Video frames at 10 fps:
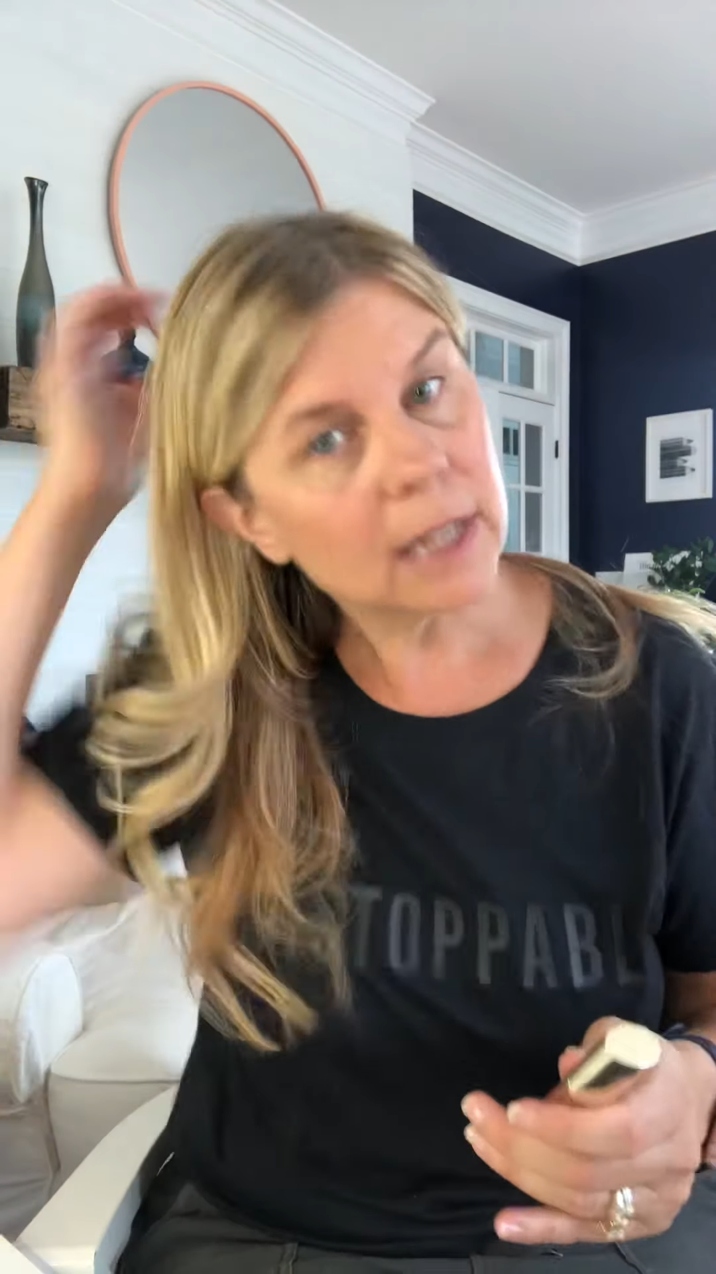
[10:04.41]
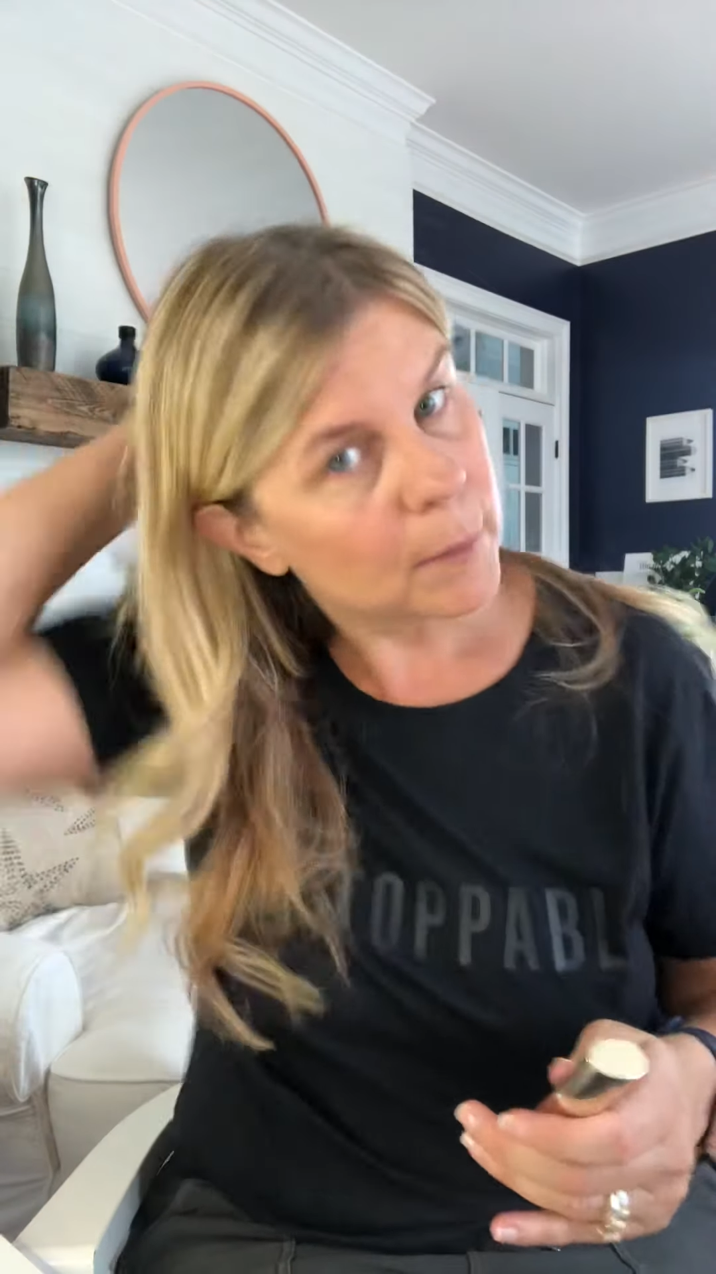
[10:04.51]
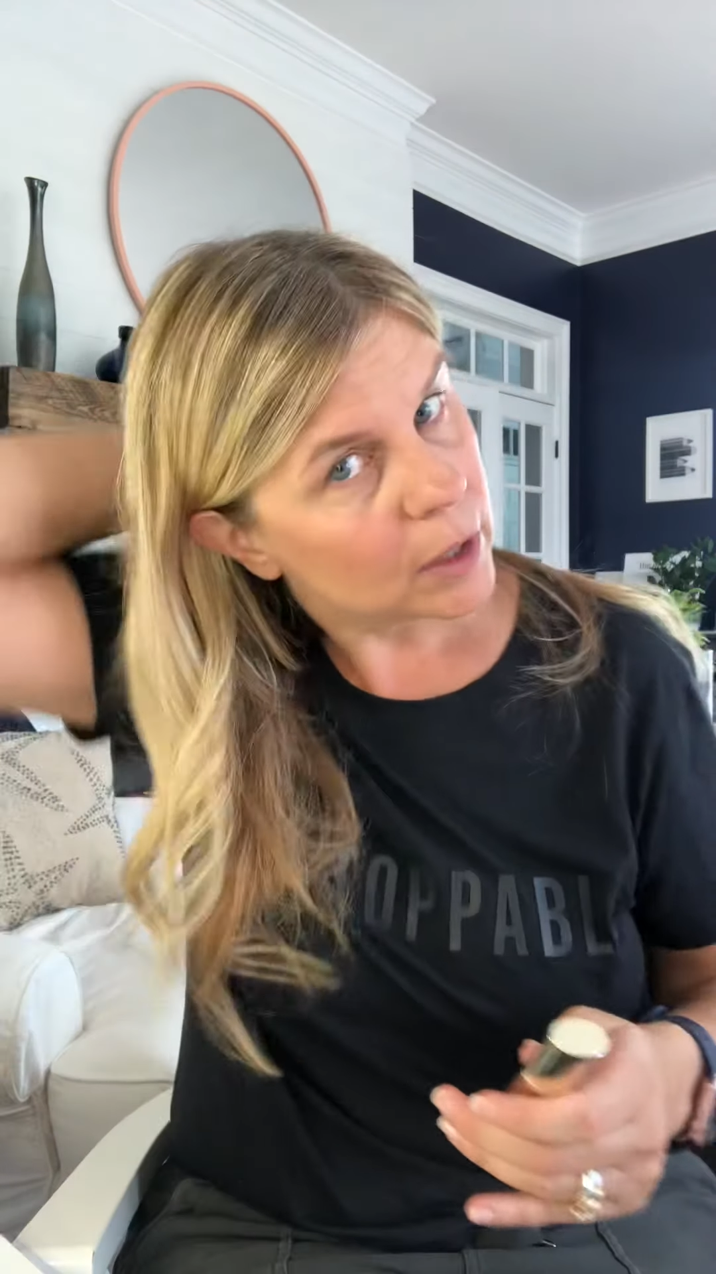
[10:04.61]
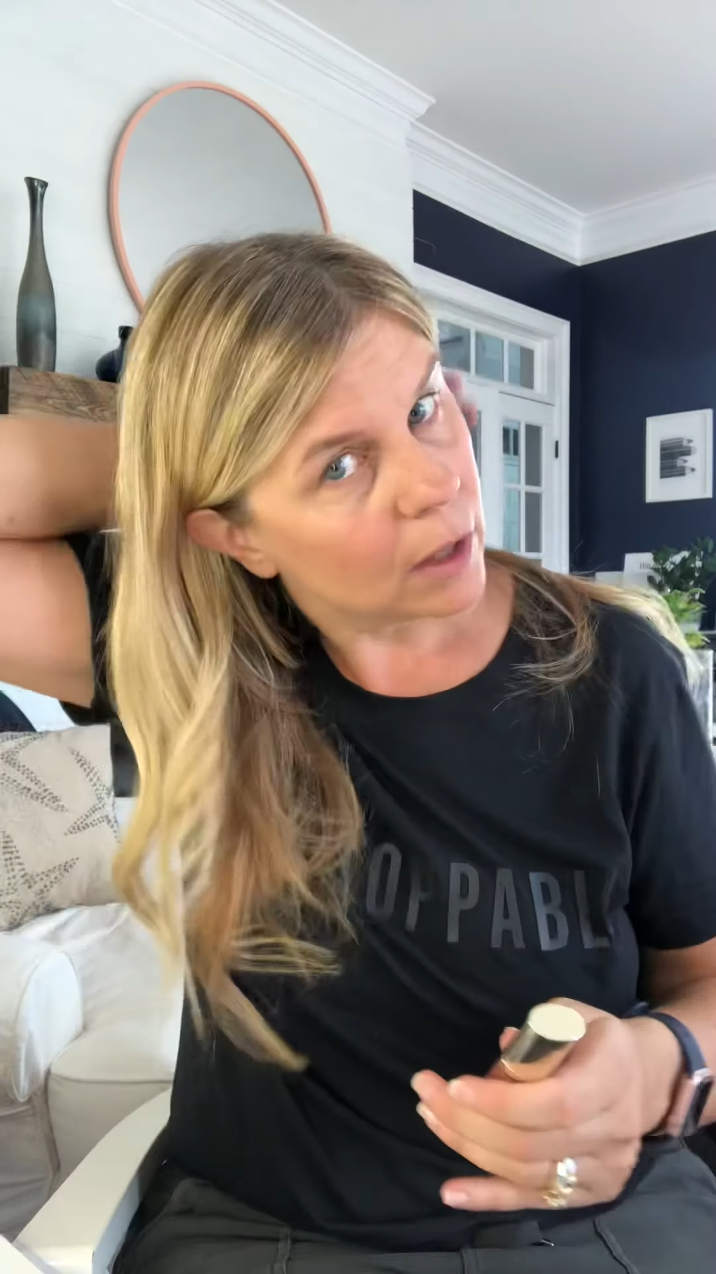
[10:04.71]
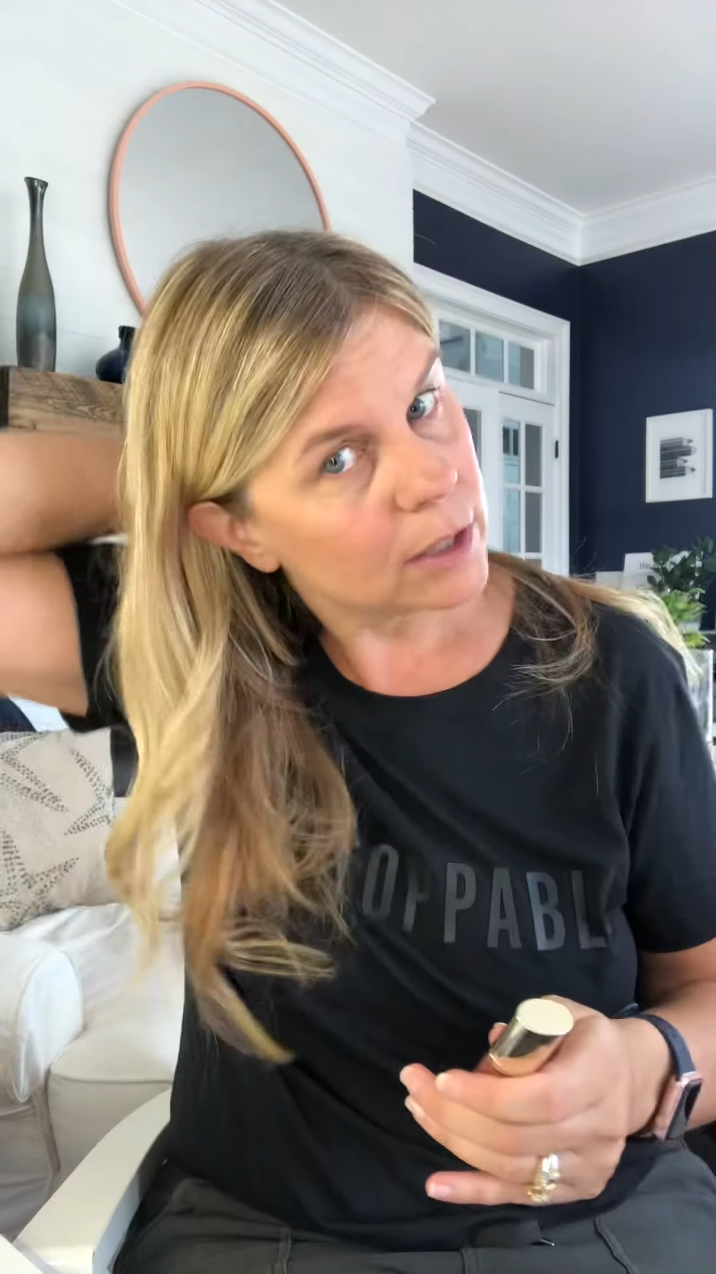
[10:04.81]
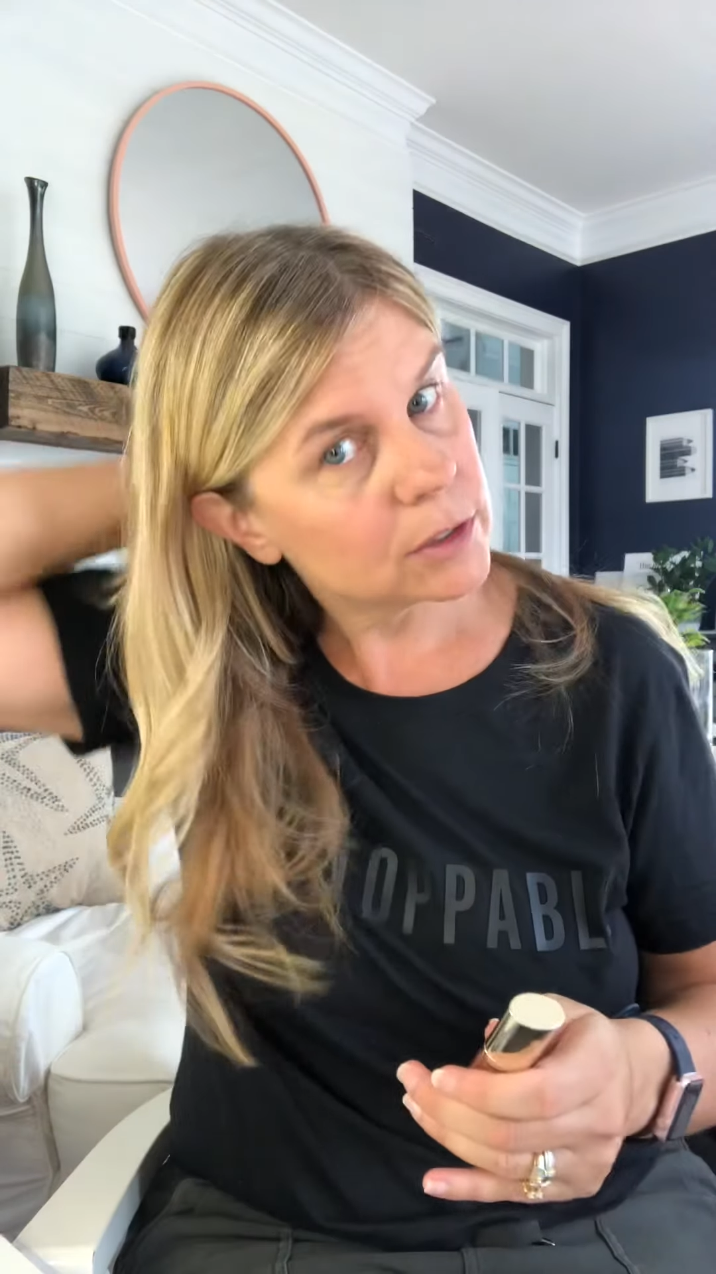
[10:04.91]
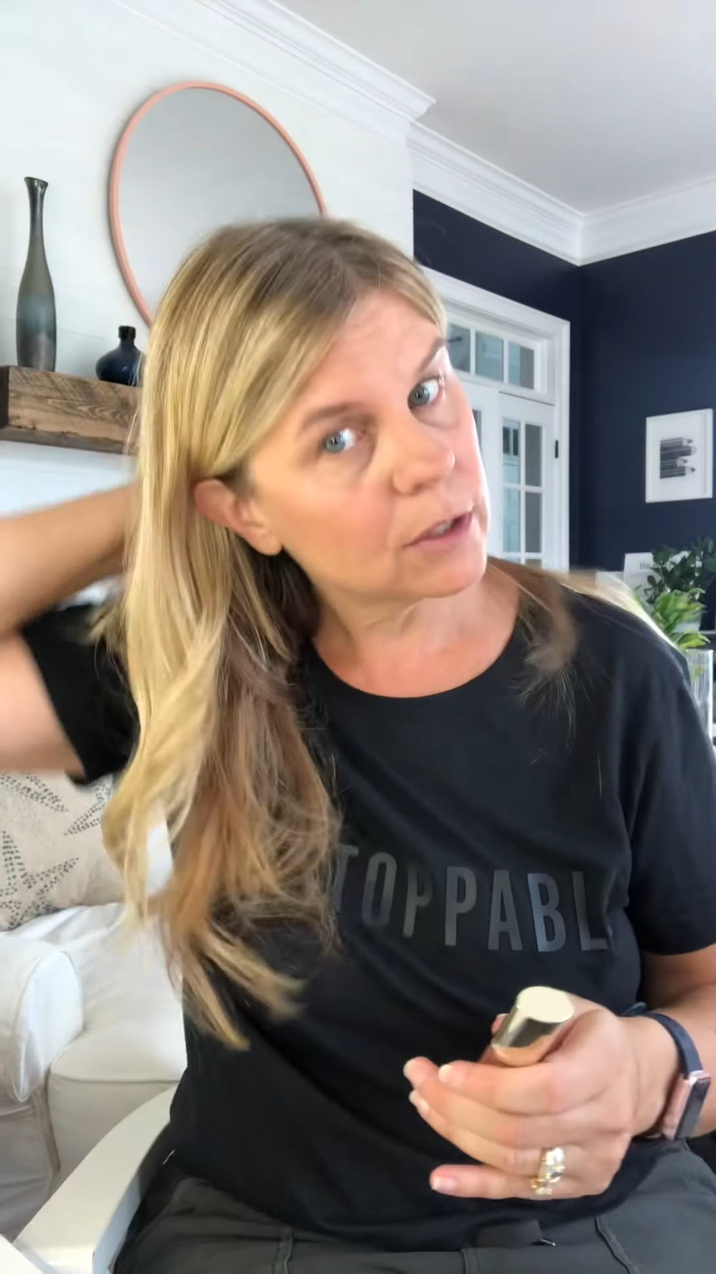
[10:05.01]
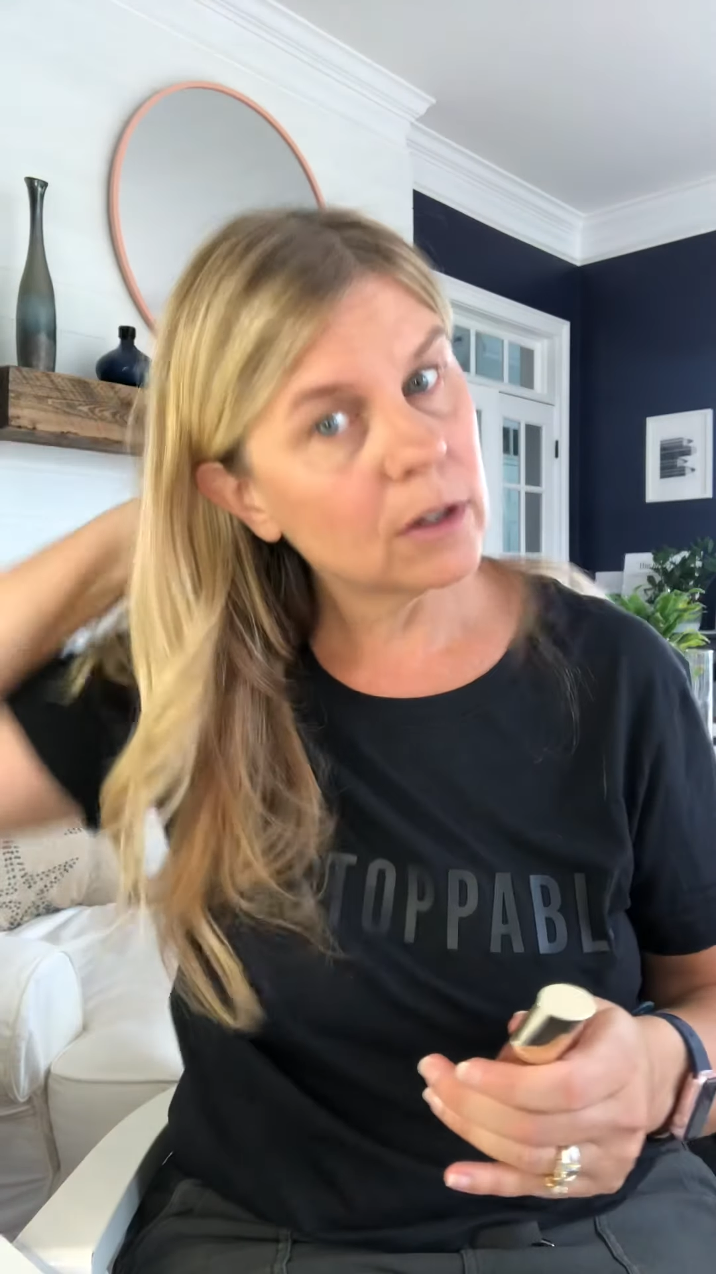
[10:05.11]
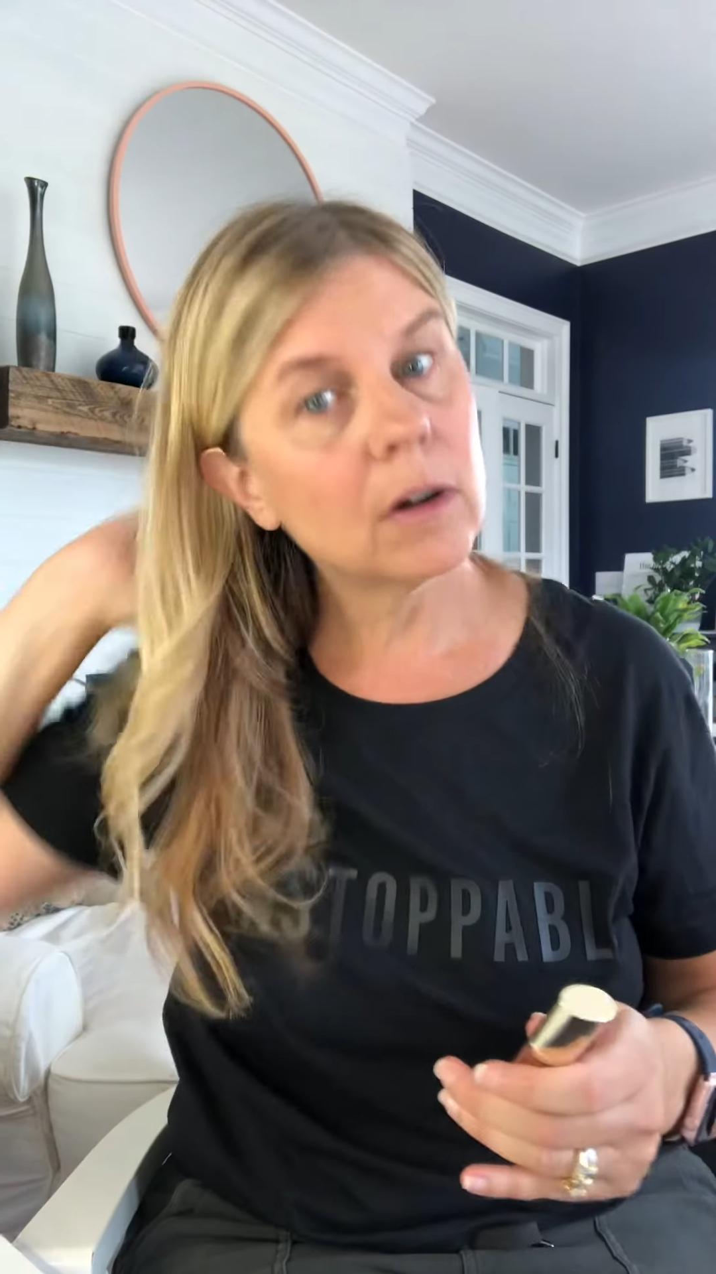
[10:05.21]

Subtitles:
I'm a gloss girl,